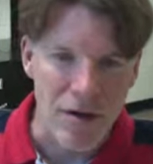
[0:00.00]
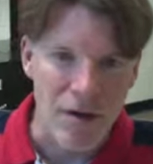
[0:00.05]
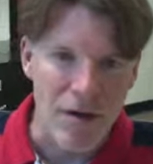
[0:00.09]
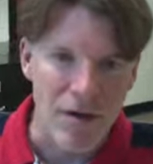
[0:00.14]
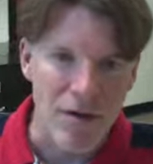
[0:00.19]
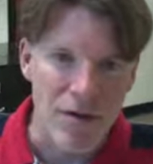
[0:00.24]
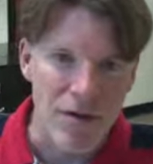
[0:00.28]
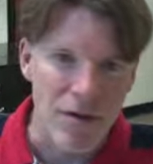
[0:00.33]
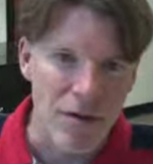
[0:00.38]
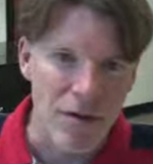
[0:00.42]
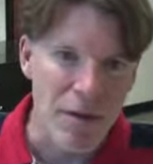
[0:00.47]

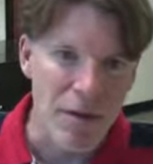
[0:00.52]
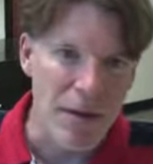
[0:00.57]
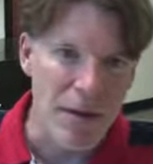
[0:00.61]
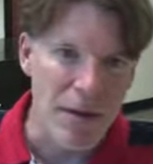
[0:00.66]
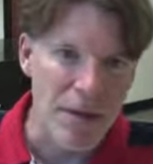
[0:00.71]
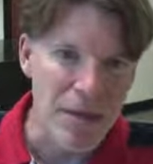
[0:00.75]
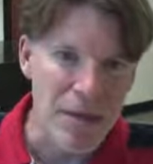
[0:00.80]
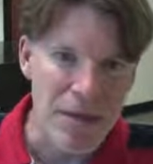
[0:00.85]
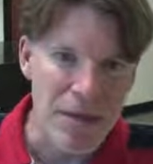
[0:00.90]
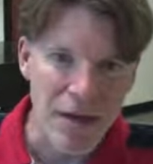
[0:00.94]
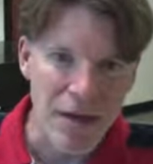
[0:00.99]
They may
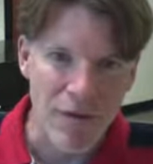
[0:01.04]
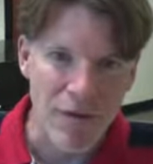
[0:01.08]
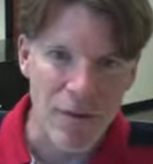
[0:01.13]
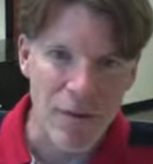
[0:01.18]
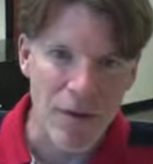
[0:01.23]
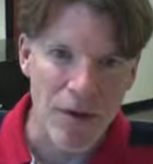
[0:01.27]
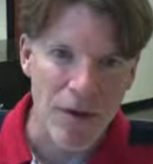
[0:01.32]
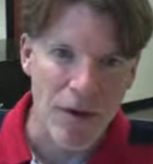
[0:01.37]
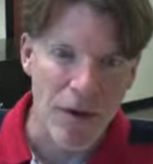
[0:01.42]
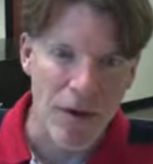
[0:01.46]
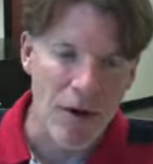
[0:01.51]
be different,
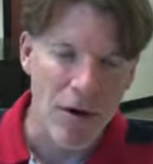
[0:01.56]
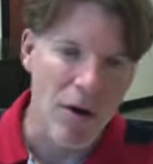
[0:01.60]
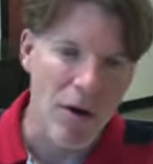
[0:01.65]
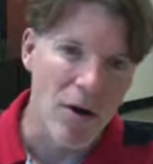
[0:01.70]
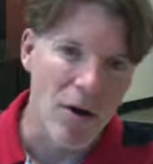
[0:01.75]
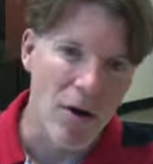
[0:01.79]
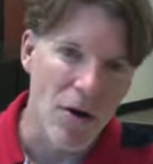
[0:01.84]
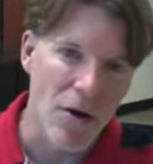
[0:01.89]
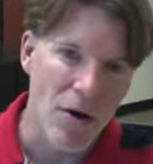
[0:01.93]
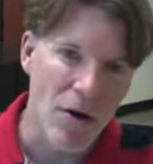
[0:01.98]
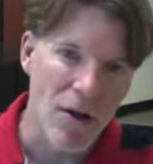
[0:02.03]
but they are
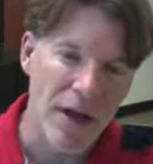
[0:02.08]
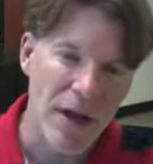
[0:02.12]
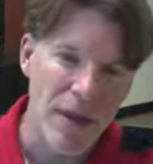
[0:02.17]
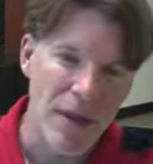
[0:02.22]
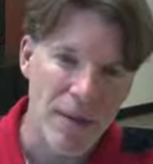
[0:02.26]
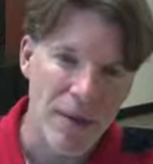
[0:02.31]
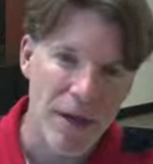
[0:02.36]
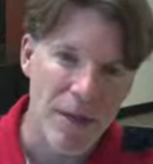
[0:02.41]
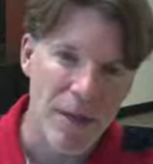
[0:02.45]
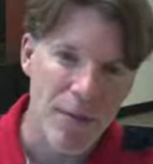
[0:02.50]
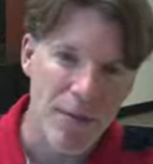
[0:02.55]
all
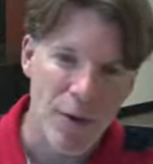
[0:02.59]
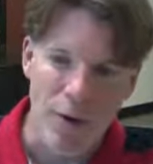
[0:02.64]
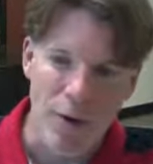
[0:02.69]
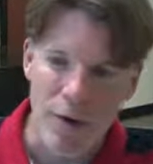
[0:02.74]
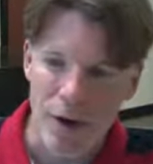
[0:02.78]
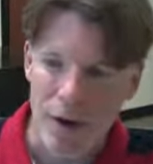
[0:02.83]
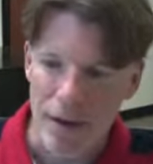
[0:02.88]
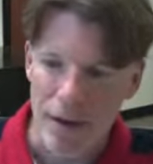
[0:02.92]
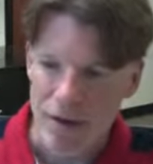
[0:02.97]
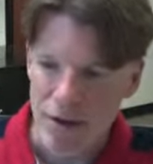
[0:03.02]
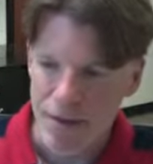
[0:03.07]
MEd
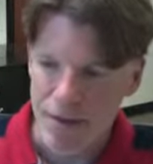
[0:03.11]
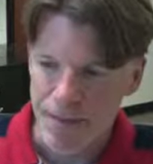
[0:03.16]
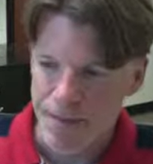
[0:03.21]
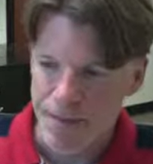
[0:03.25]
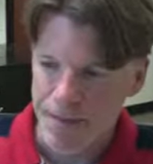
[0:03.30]
programs.